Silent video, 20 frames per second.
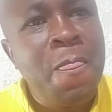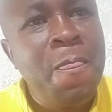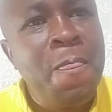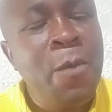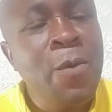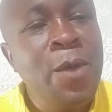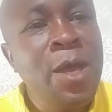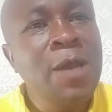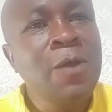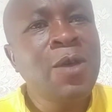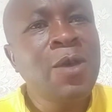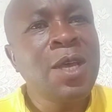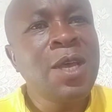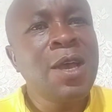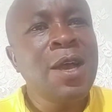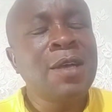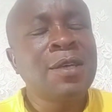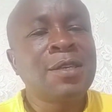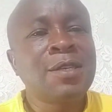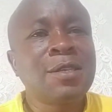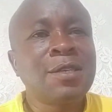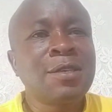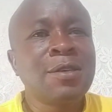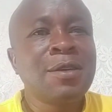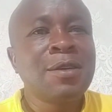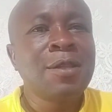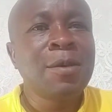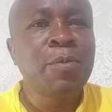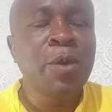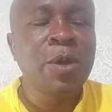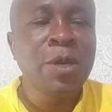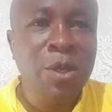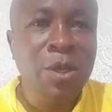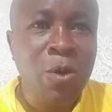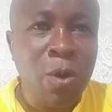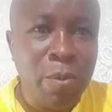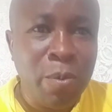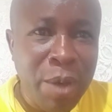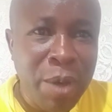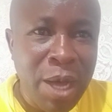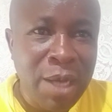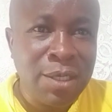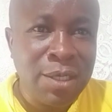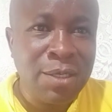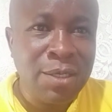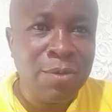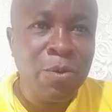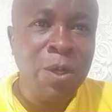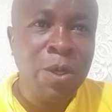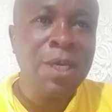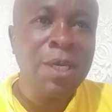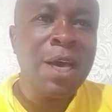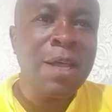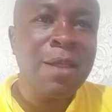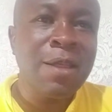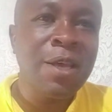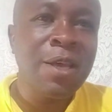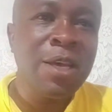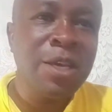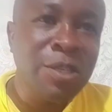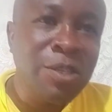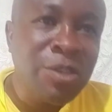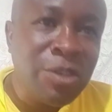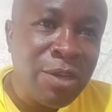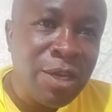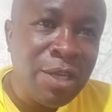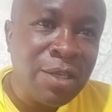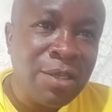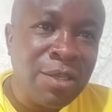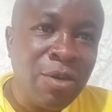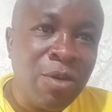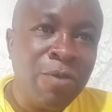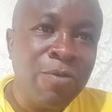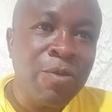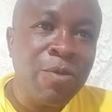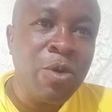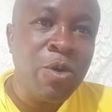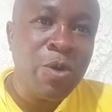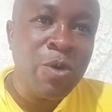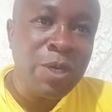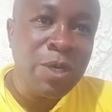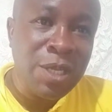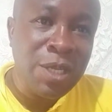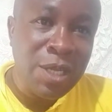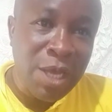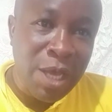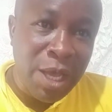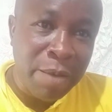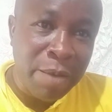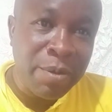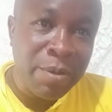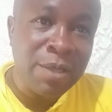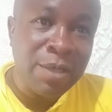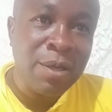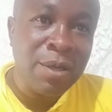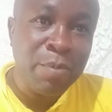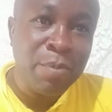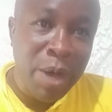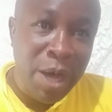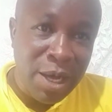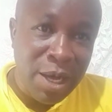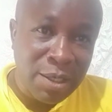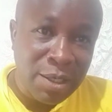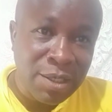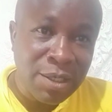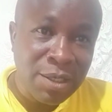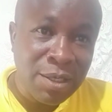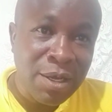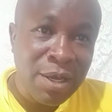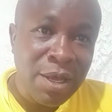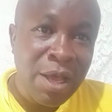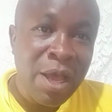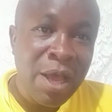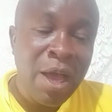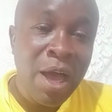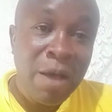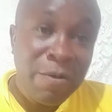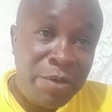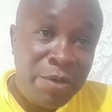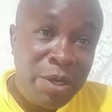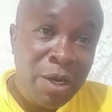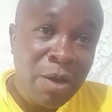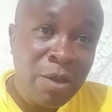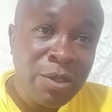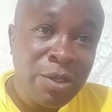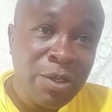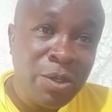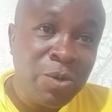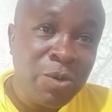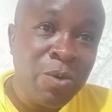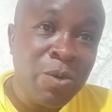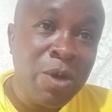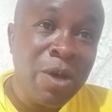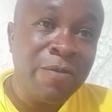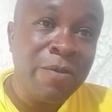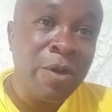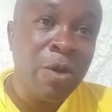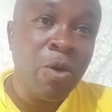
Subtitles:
We are looking at the political party. What are the interests of ODM as a party? Having lost to Governor